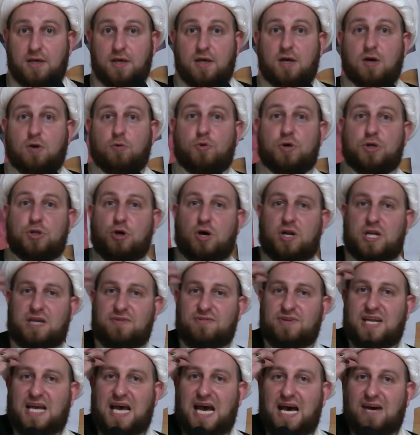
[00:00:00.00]
We don't
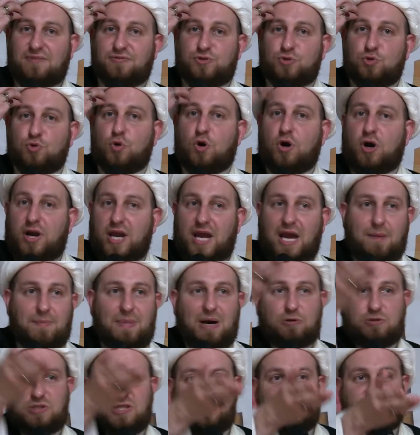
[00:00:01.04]
even have to worry
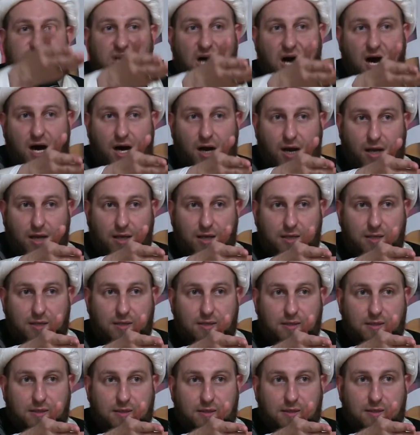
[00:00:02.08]
about iftar.
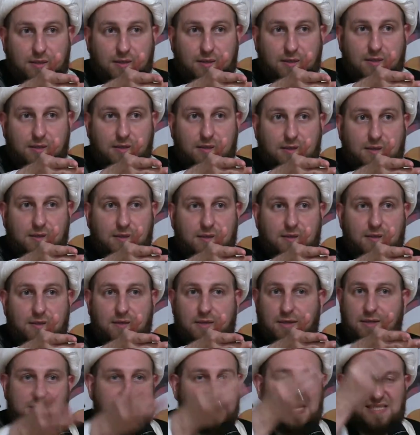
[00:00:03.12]

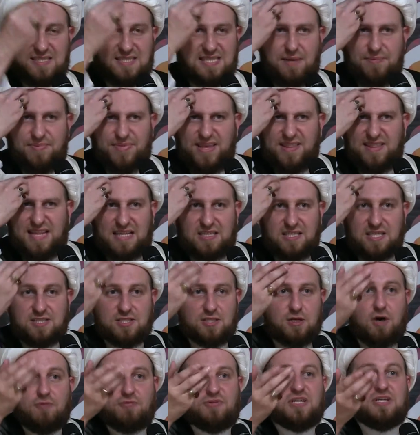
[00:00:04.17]
It's not something that is
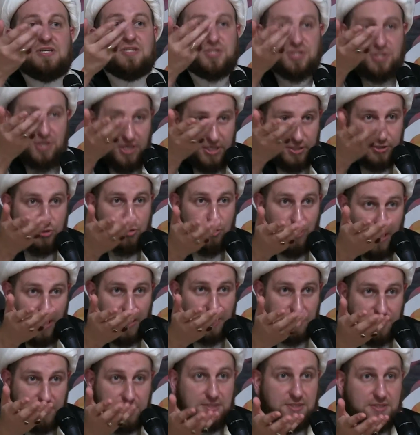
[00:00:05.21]
of concern to
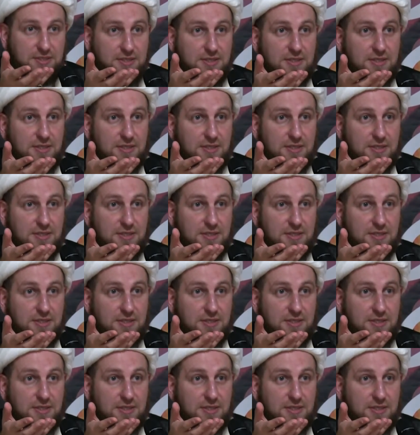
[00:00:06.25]
us.